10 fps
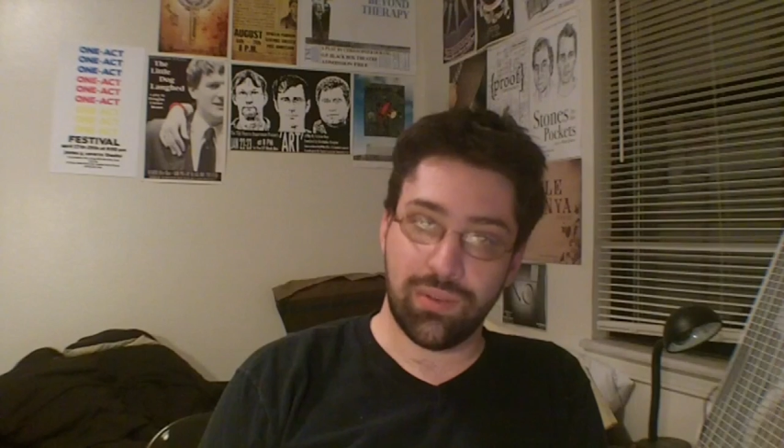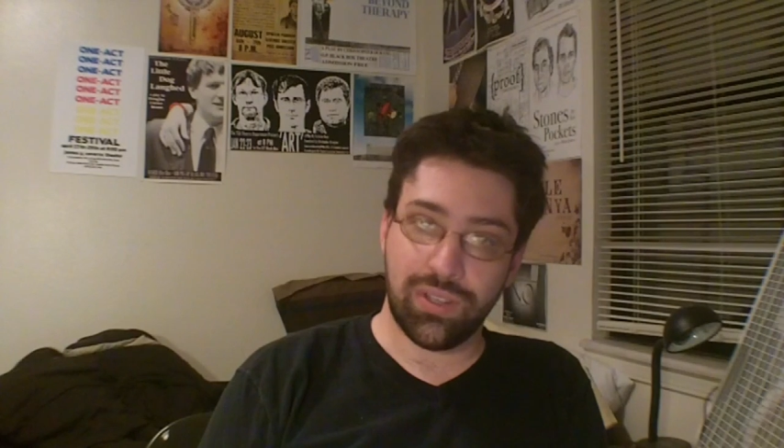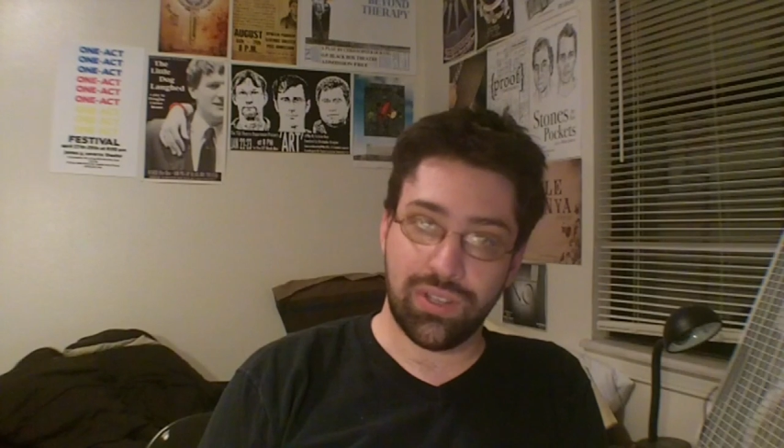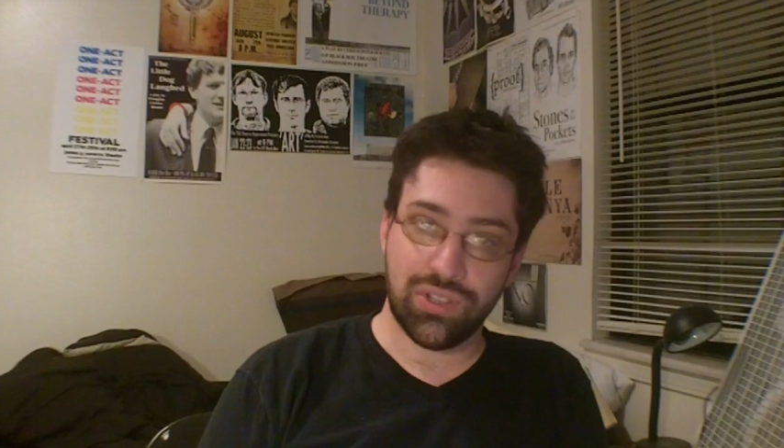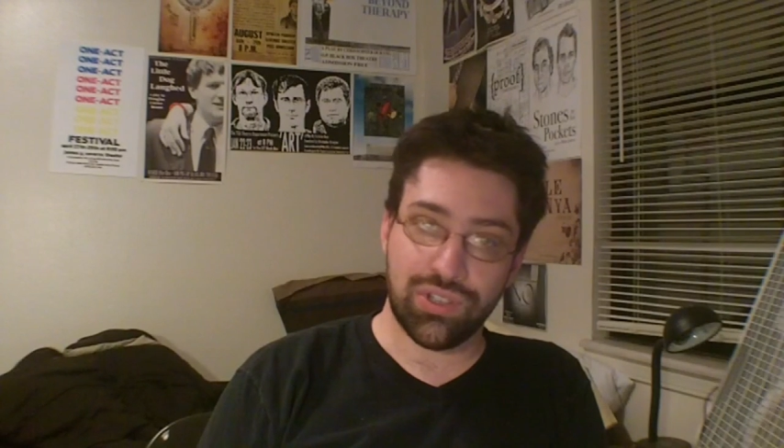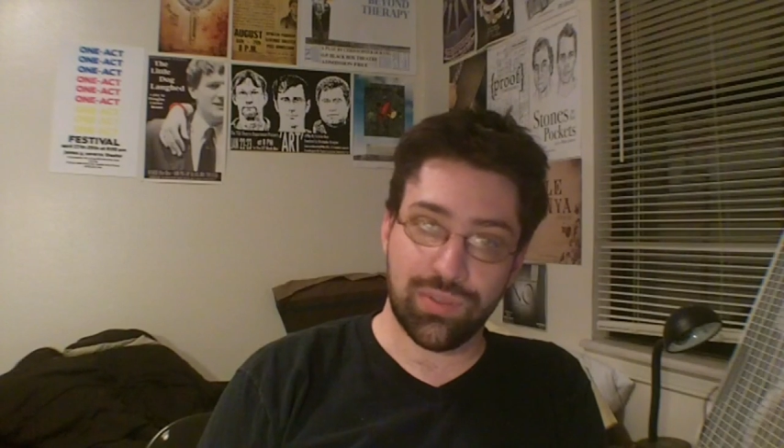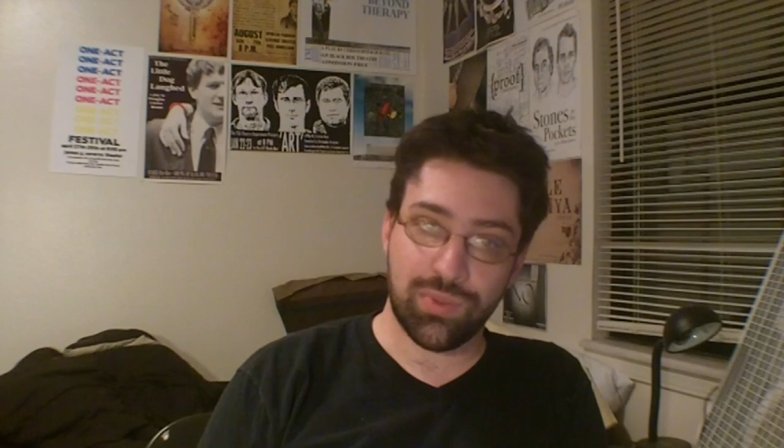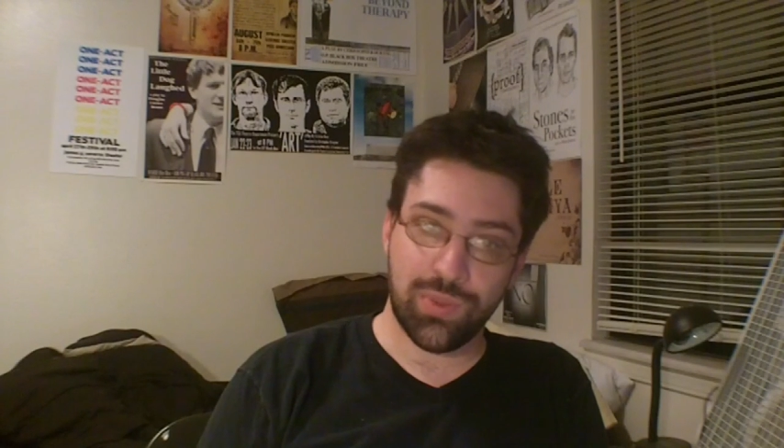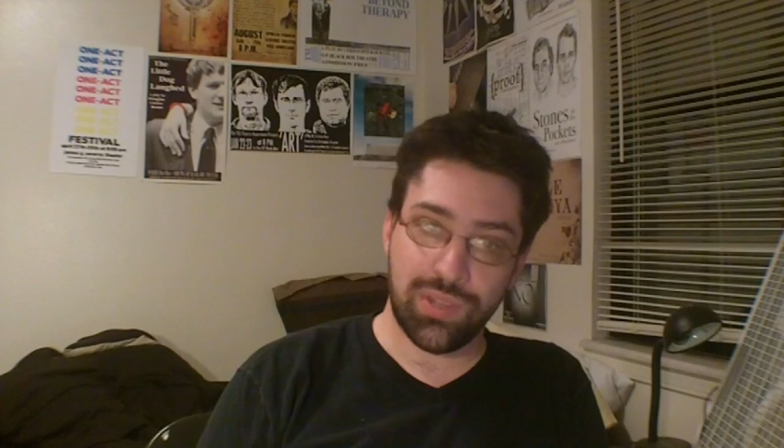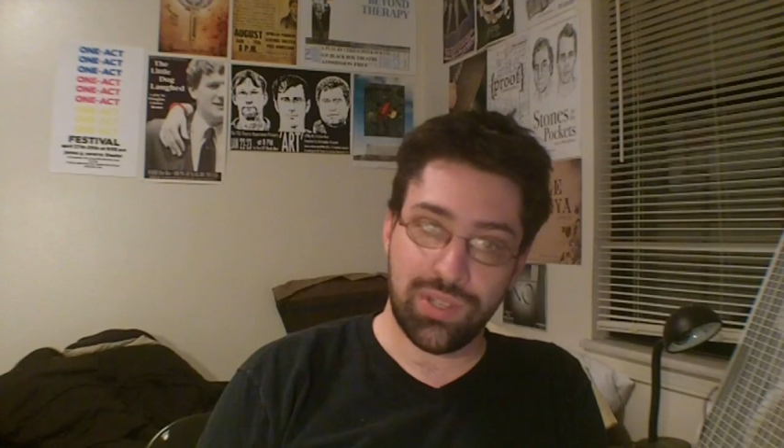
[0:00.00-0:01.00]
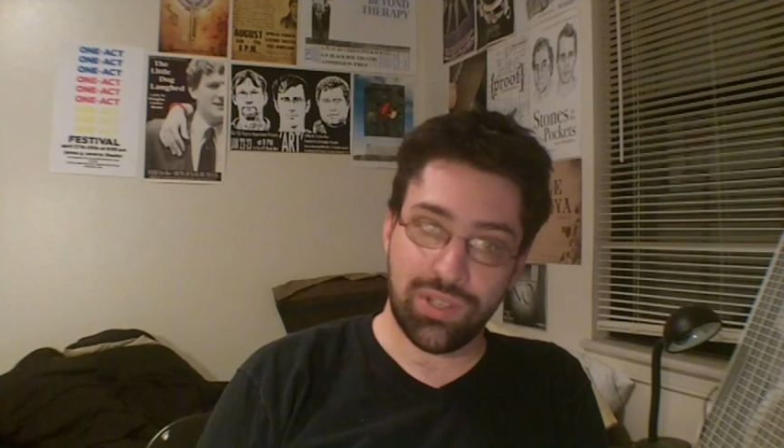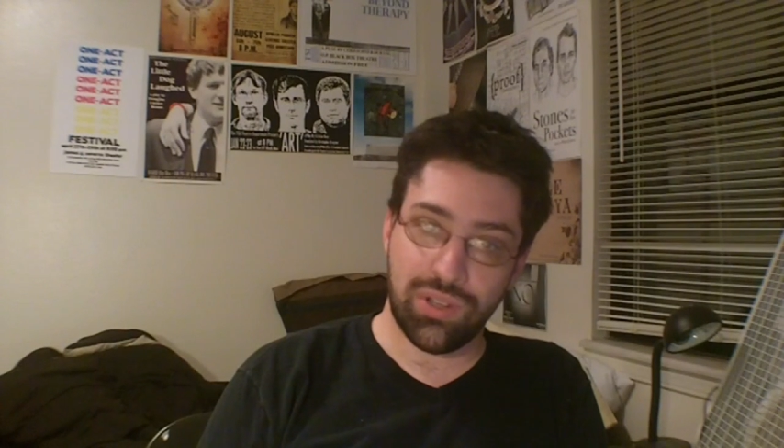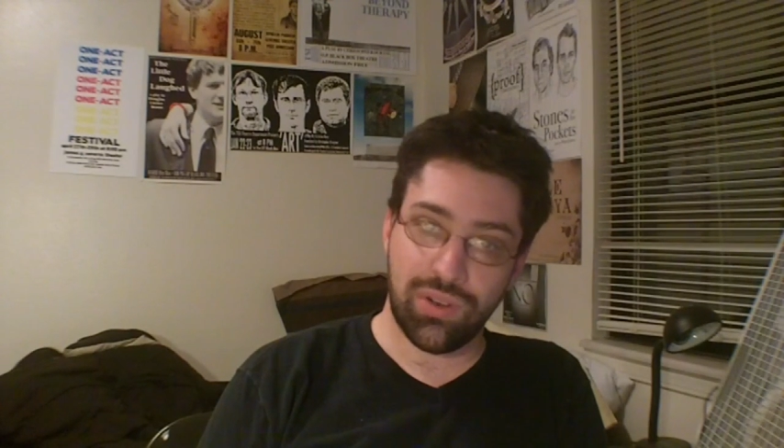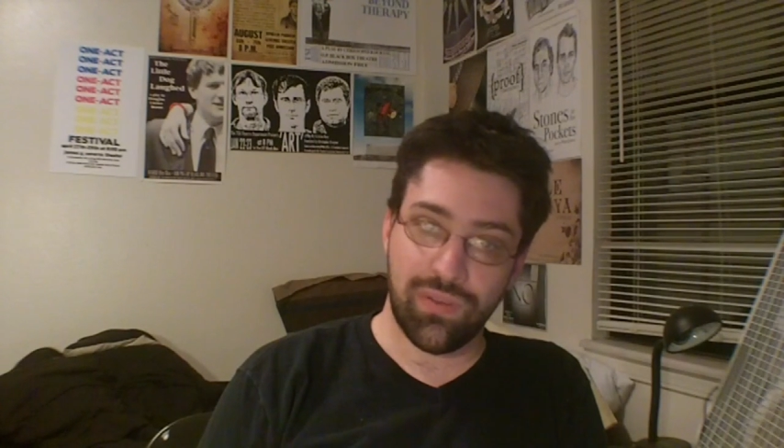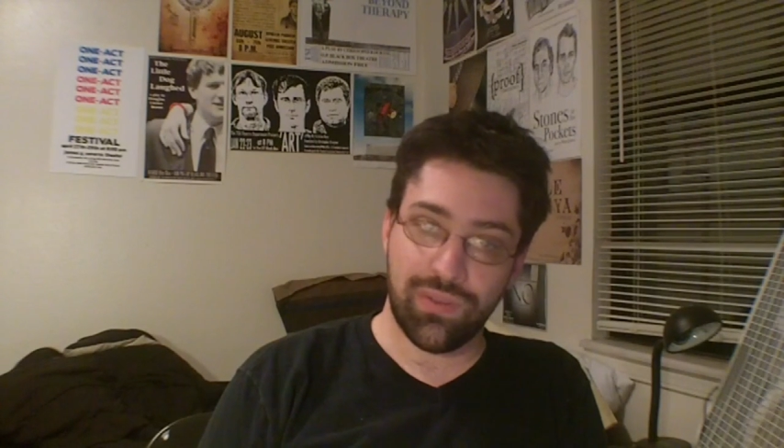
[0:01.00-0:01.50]
relationships with each
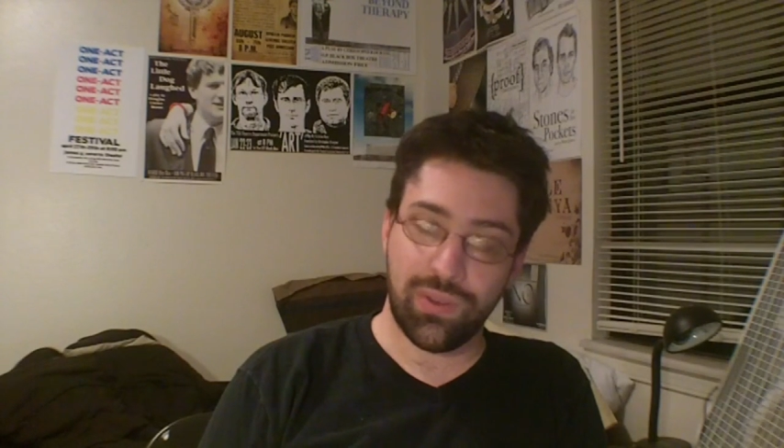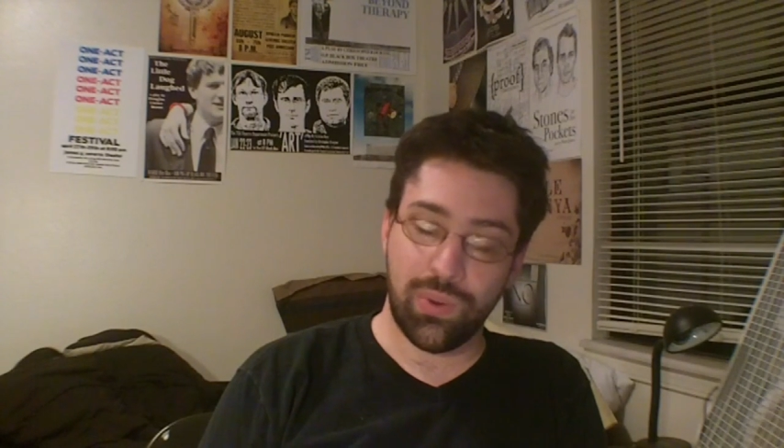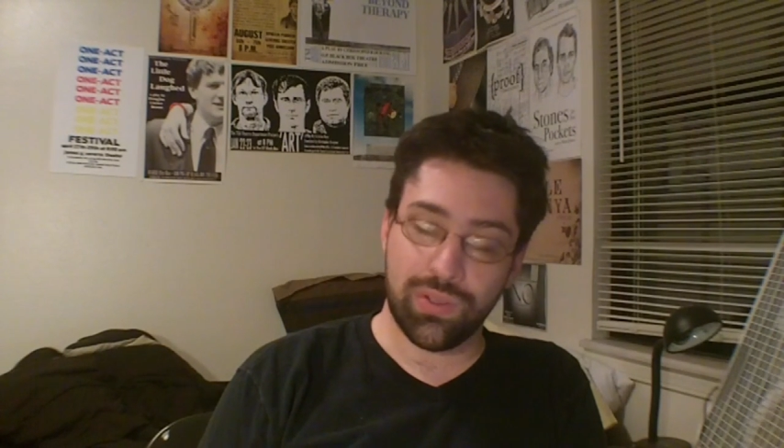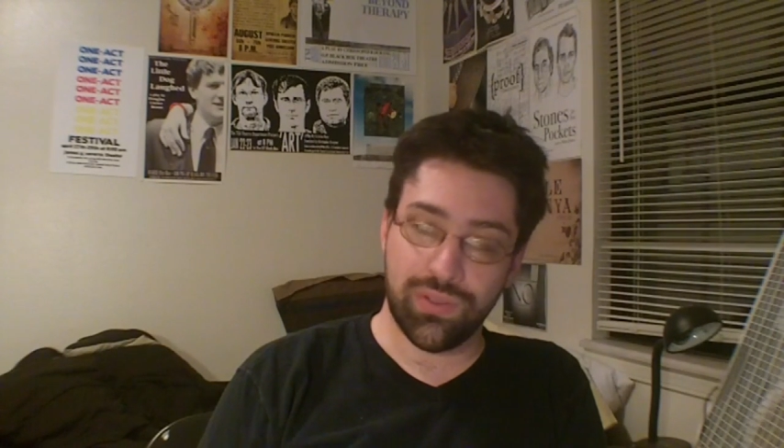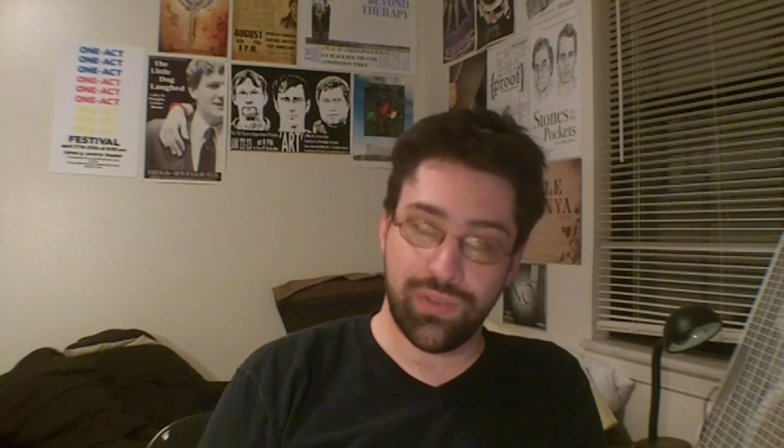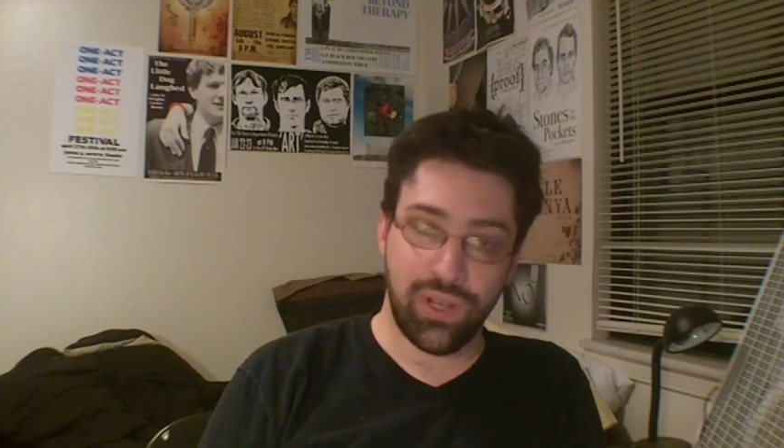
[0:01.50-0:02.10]
other over the course of